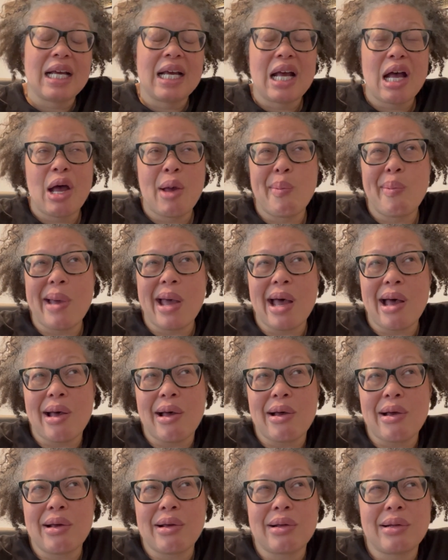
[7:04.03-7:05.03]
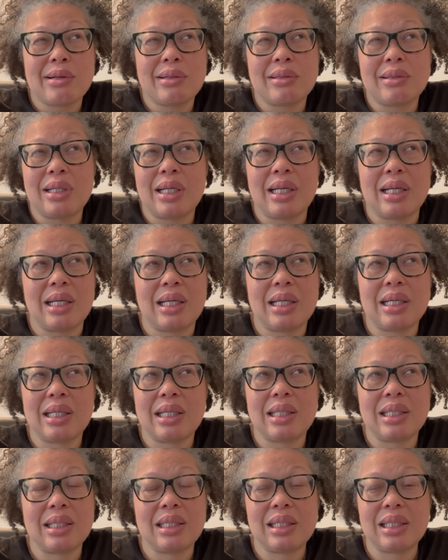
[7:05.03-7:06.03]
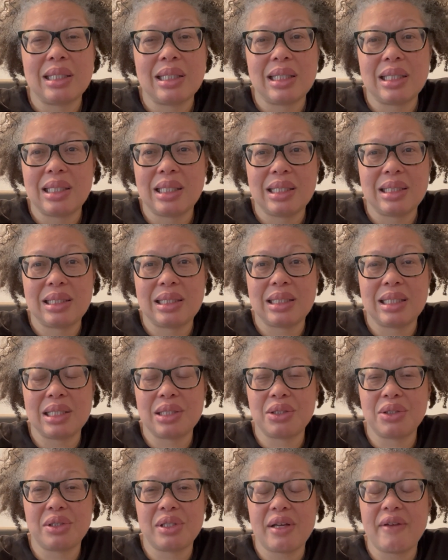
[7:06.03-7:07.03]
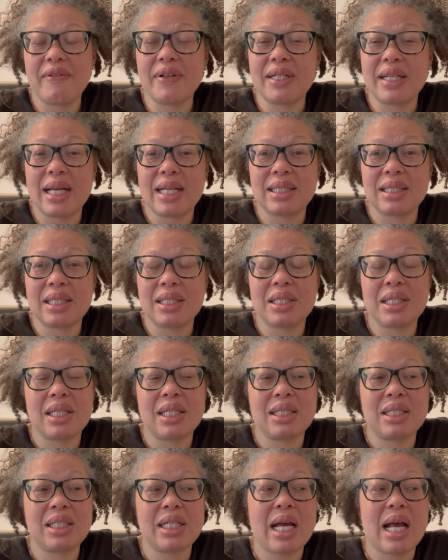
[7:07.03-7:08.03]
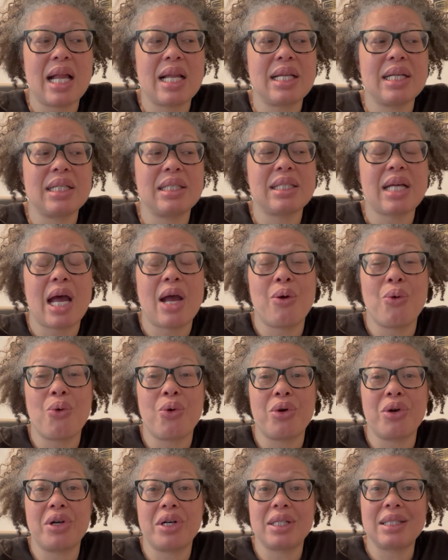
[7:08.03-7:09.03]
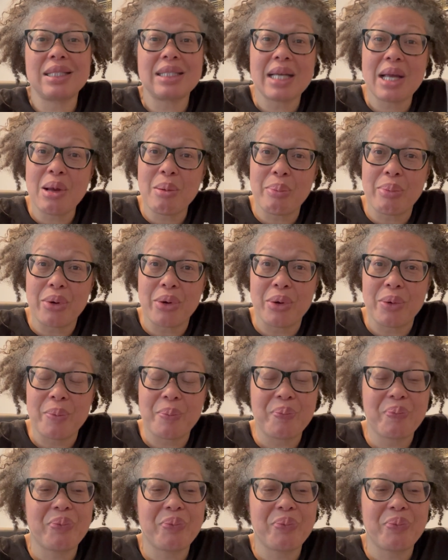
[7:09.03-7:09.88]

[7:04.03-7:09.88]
about 6 or 7 days into this challenge, I ordered a sample.